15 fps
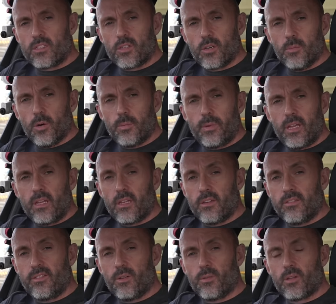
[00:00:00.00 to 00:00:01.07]
has come up in
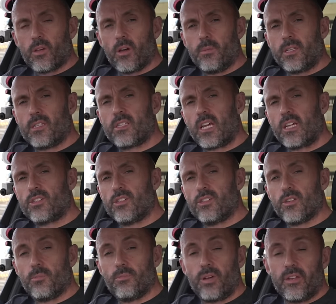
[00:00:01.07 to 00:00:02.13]
a few of the comment
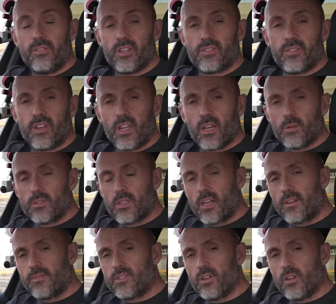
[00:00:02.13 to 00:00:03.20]
sections on previous videos that
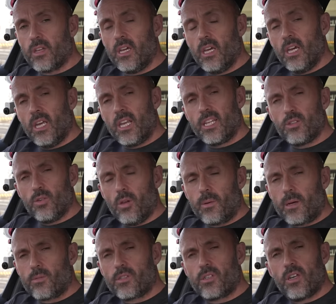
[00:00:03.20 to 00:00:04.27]
I've done. It's all
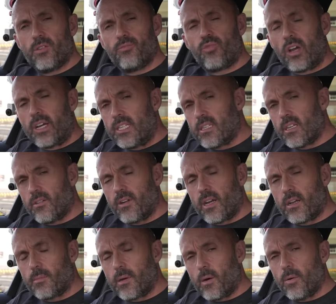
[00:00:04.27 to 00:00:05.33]
about turning right at a
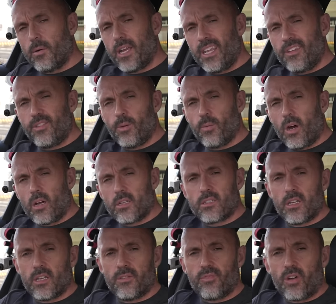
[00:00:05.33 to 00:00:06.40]
roundabout and if you are
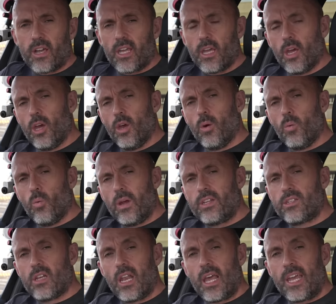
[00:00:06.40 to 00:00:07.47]
turning right,
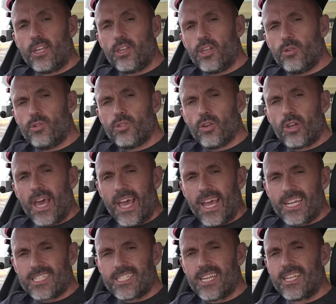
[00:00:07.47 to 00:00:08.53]
which lane you should
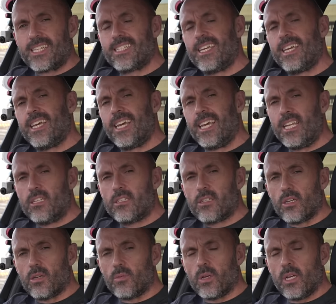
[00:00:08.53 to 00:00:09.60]
exit
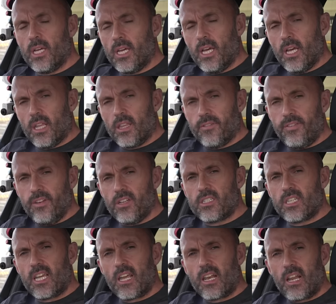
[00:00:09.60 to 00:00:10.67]
into. The
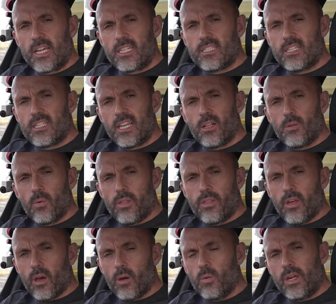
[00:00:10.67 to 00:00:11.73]
first thing I'd like to deal with
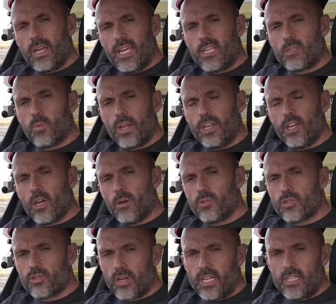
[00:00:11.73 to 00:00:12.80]
though is when you're going
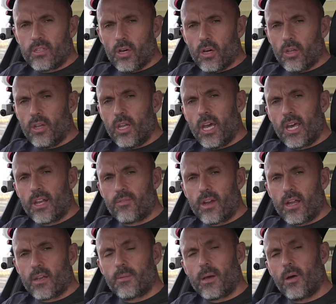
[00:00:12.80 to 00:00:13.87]
straight on at a
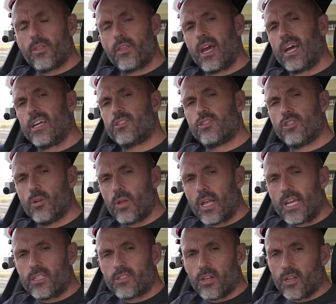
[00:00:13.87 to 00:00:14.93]
roundabout that has two
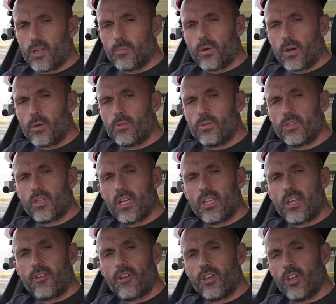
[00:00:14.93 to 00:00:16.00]
lanes on the approach
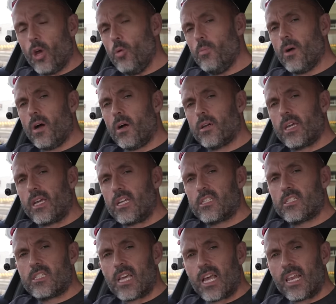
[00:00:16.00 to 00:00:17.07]
and there are no
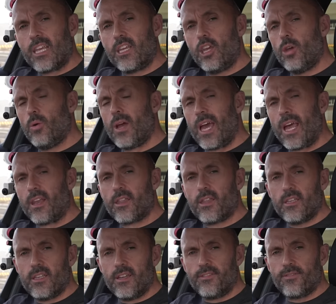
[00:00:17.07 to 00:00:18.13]
markings telling you
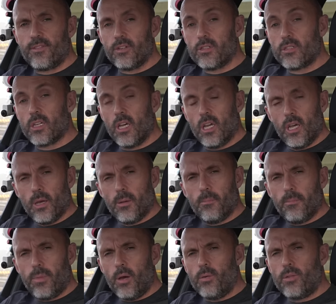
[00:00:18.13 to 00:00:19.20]
anything different,
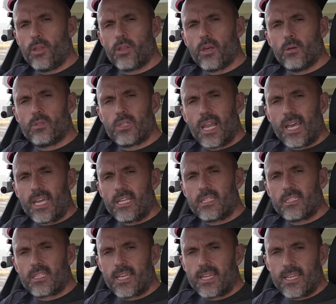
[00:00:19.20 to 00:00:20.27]
both of those
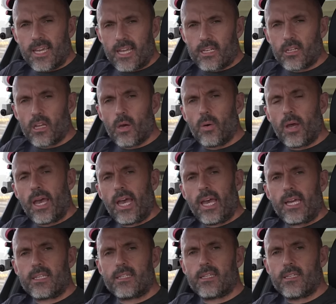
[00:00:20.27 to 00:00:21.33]
lanes can go
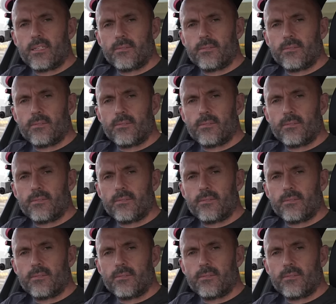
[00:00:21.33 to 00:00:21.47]
ahead.